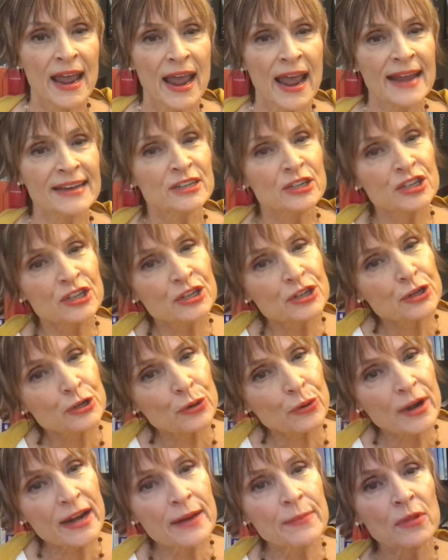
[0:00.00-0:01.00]
And
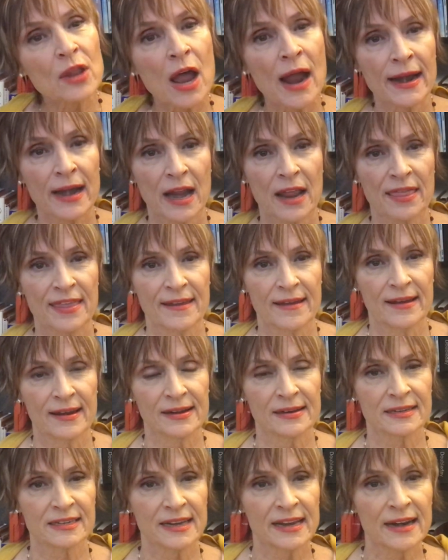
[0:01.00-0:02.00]
streamlining
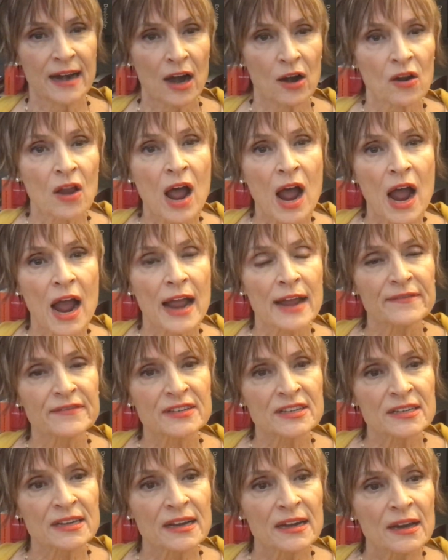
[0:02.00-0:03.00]
things in our
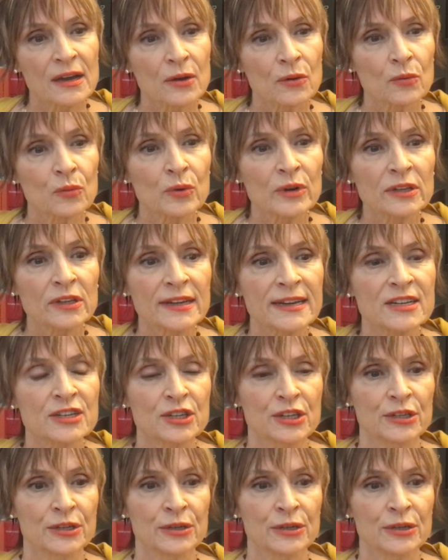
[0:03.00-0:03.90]
lives, really